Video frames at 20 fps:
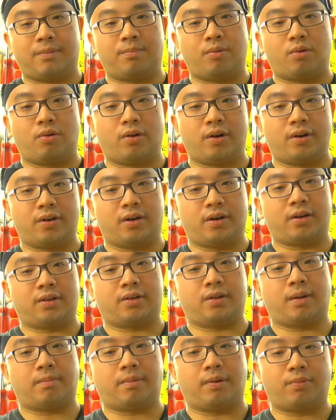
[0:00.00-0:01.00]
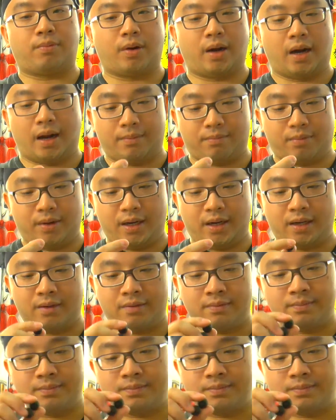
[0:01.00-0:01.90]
more on top of what I'm reading.